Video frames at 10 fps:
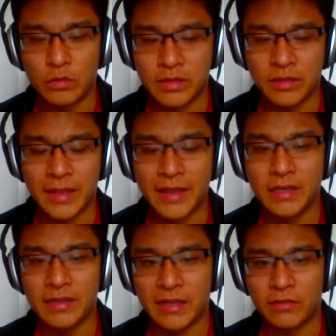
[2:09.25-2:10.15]
The
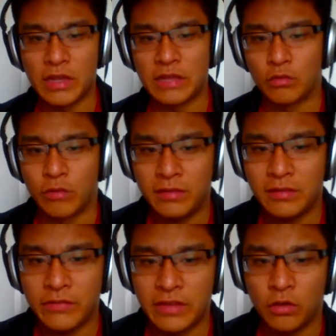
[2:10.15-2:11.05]
Atlantia that is a rank
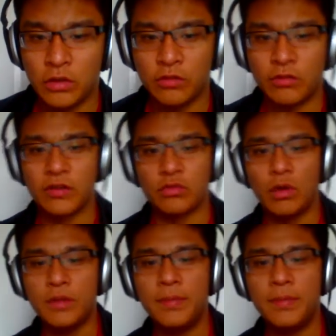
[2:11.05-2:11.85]
7 that only requires one